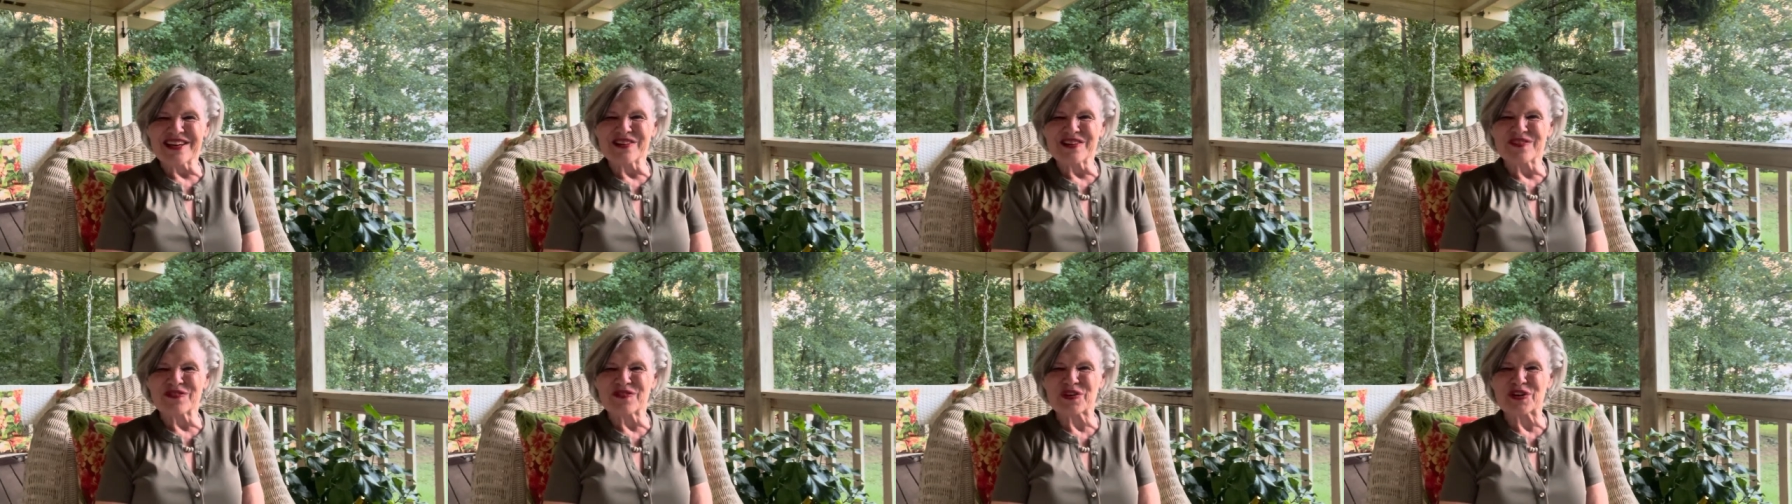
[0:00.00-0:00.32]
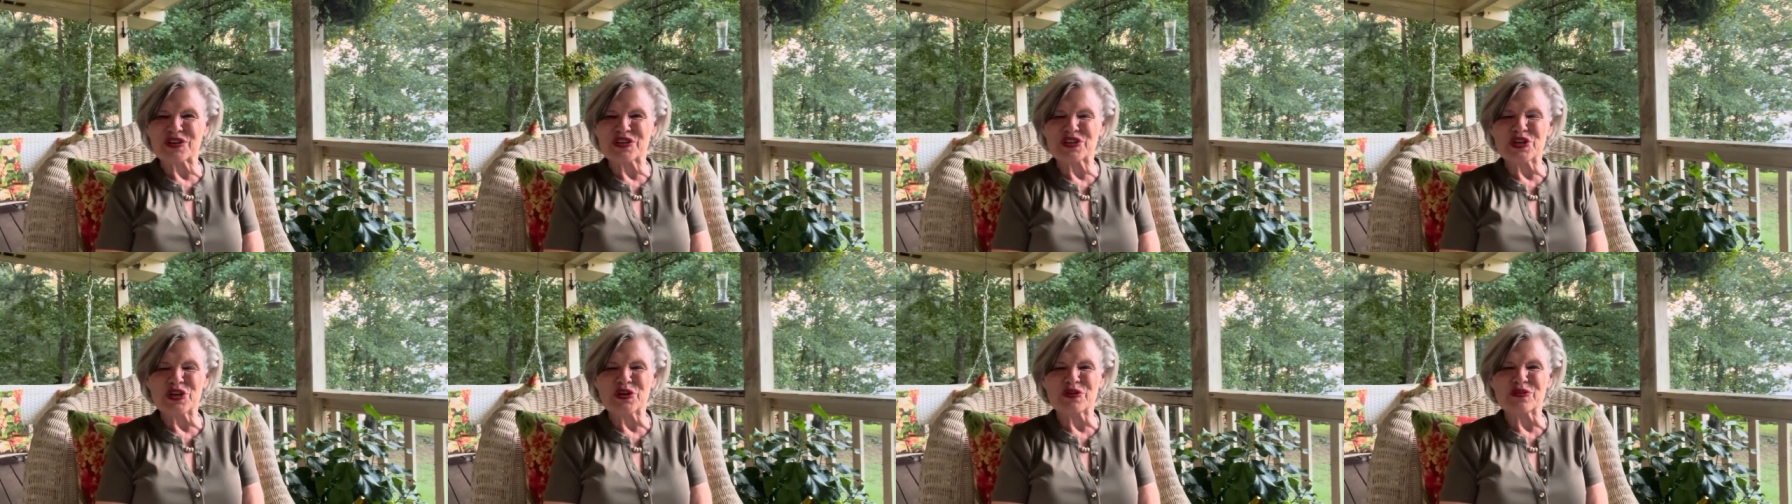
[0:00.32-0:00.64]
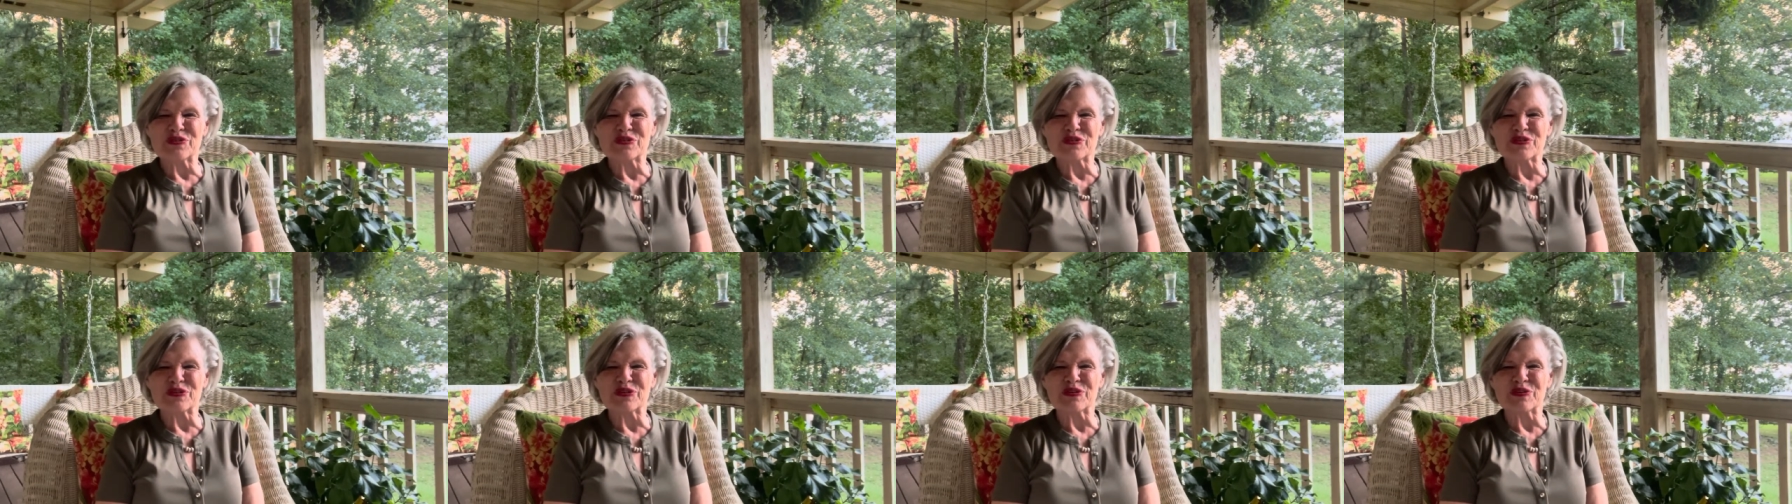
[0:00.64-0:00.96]
for you
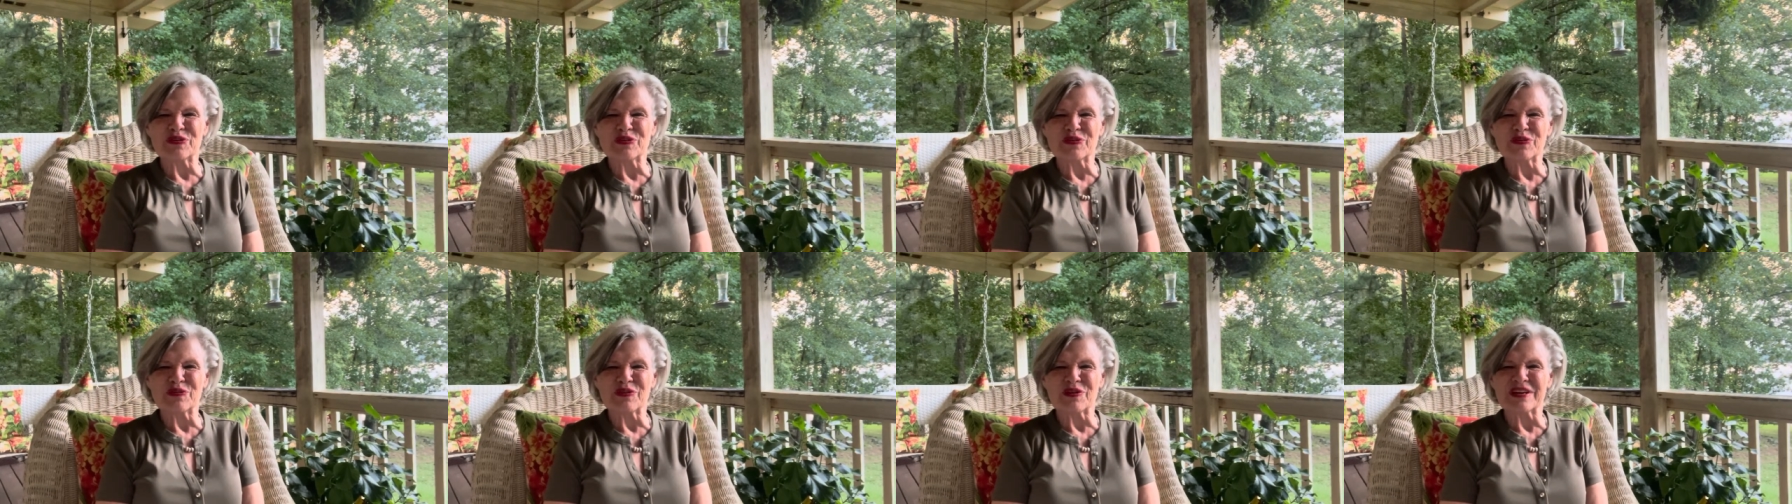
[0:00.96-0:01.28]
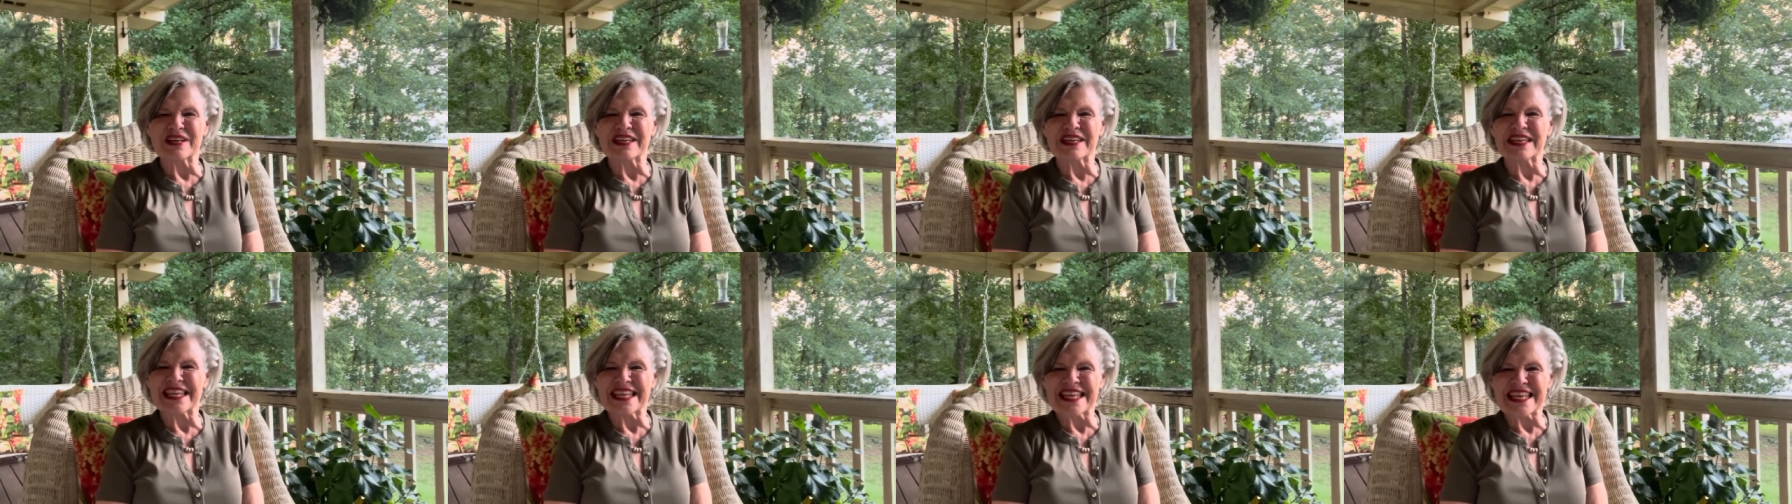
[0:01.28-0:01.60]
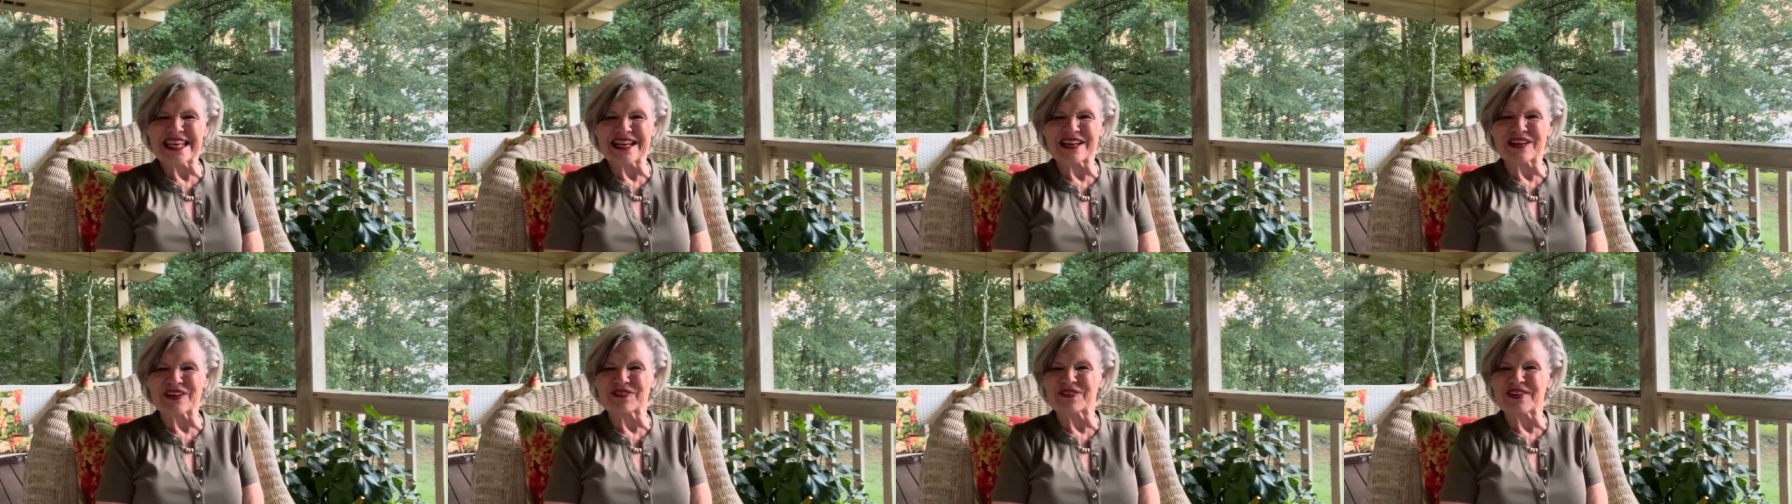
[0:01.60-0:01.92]
to
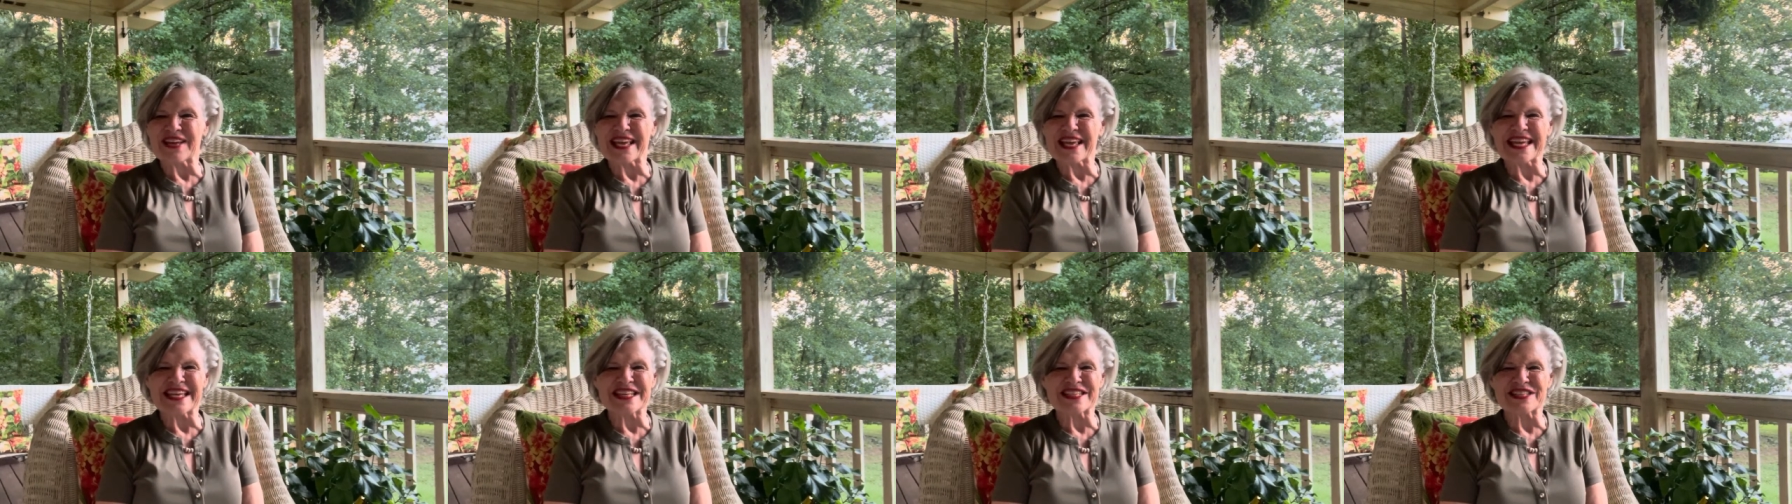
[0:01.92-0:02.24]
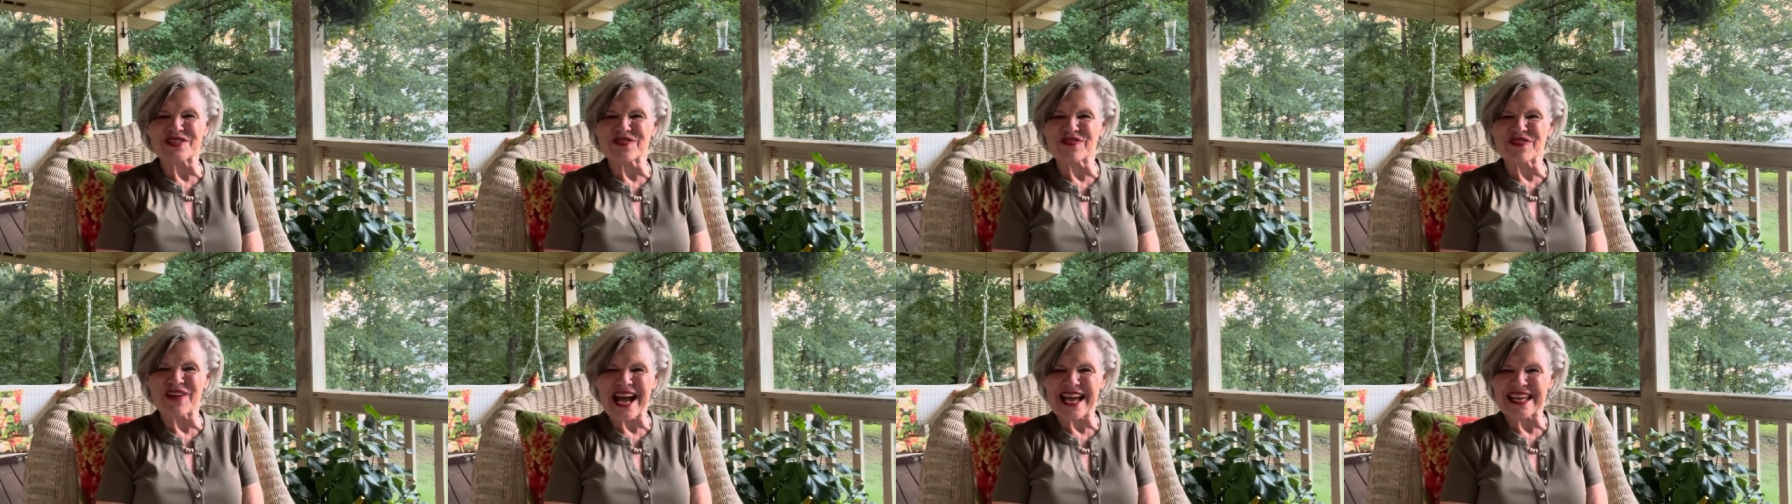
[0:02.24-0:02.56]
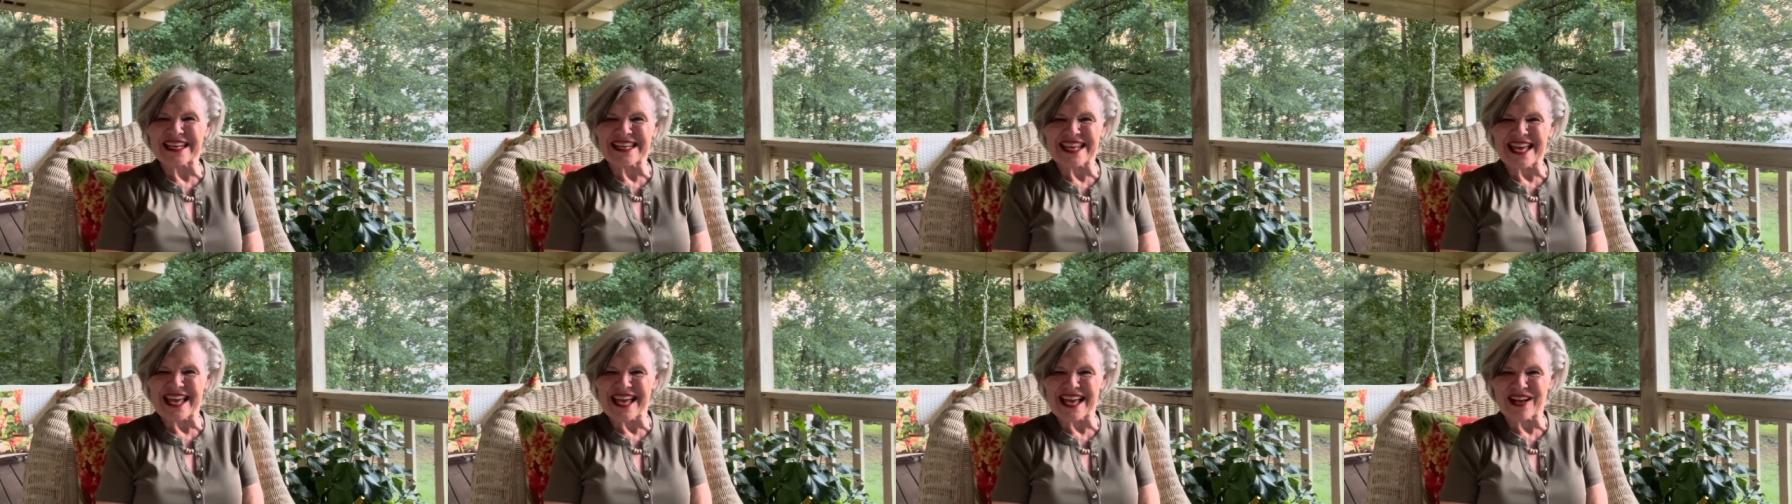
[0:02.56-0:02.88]
live in
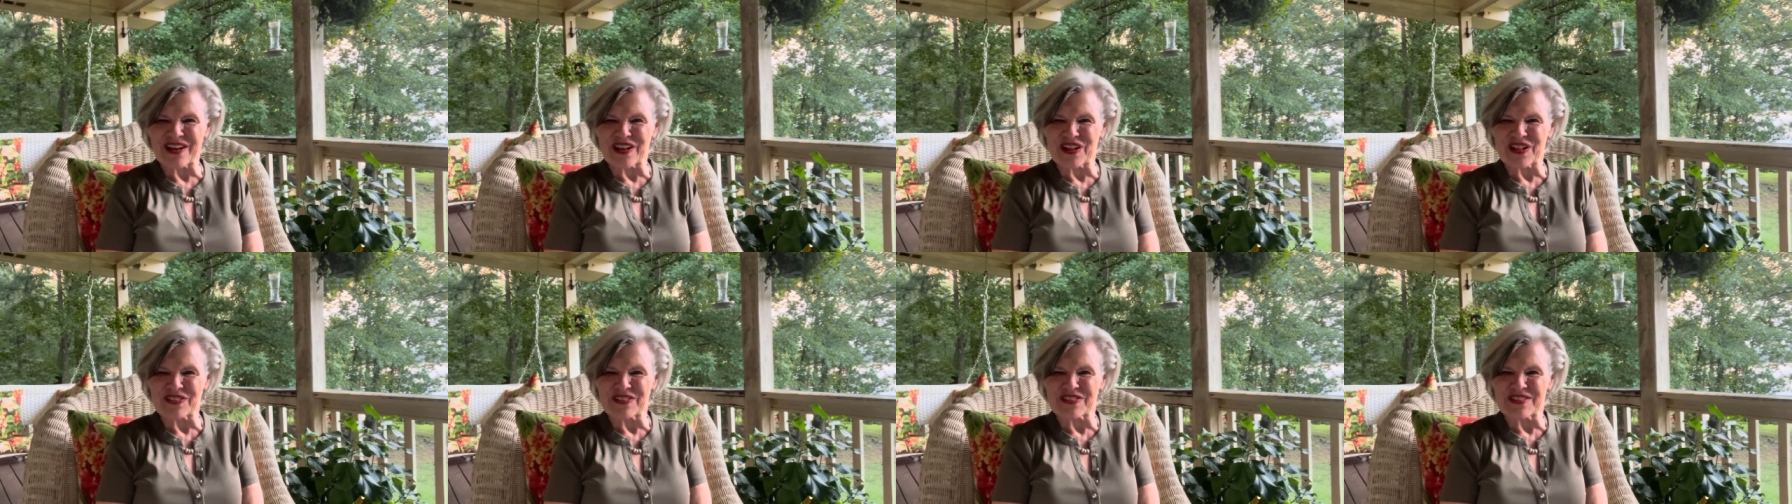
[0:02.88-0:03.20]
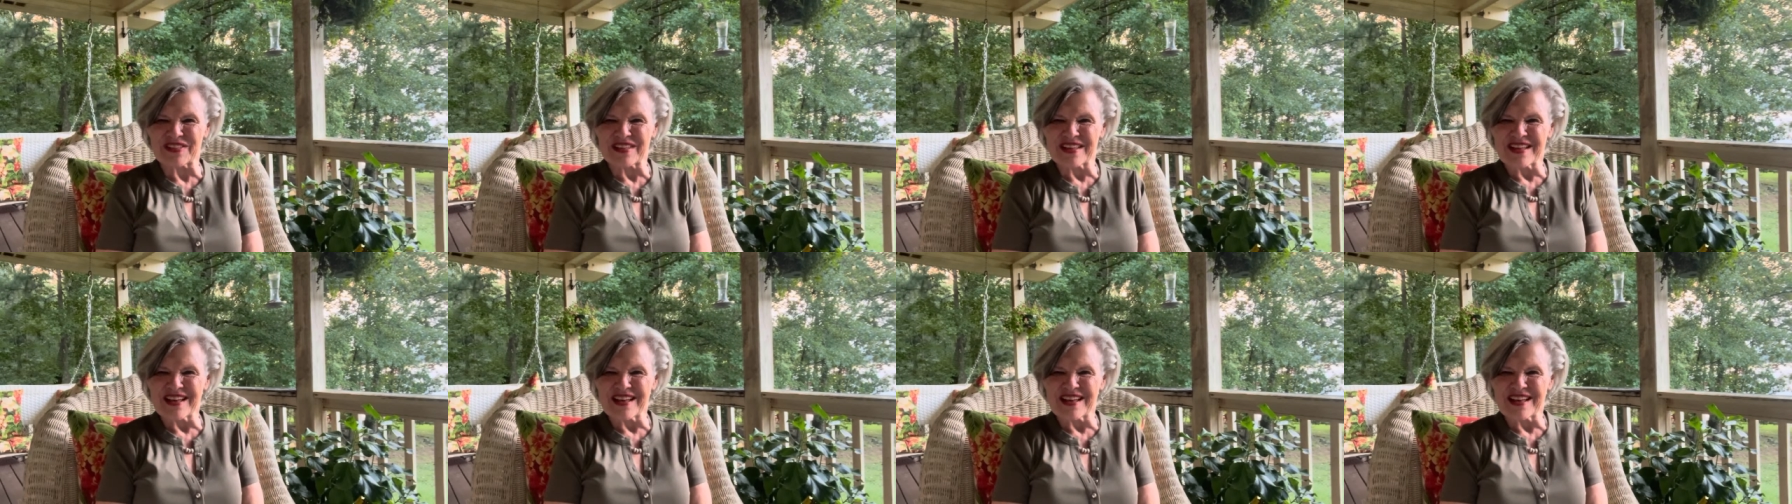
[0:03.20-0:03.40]
divine health